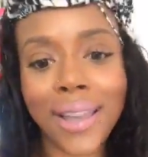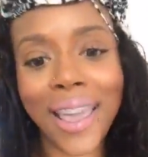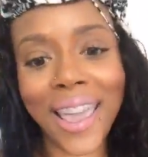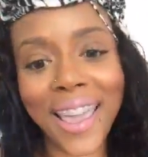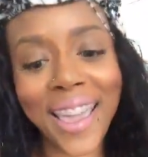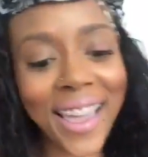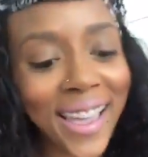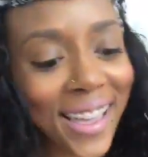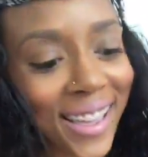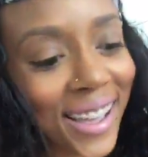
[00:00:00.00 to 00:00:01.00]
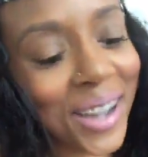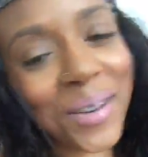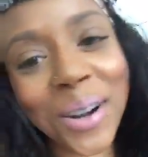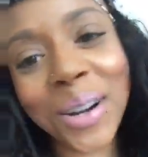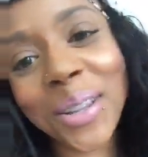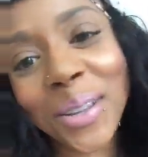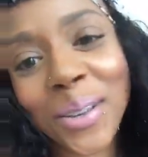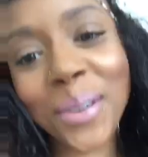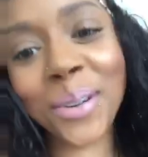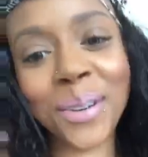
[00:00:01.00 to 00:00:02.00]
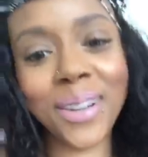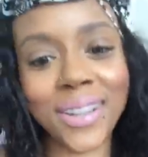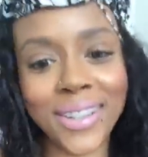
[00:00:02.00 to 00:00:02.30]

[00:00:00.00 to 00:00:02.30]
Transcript: hey, how are you?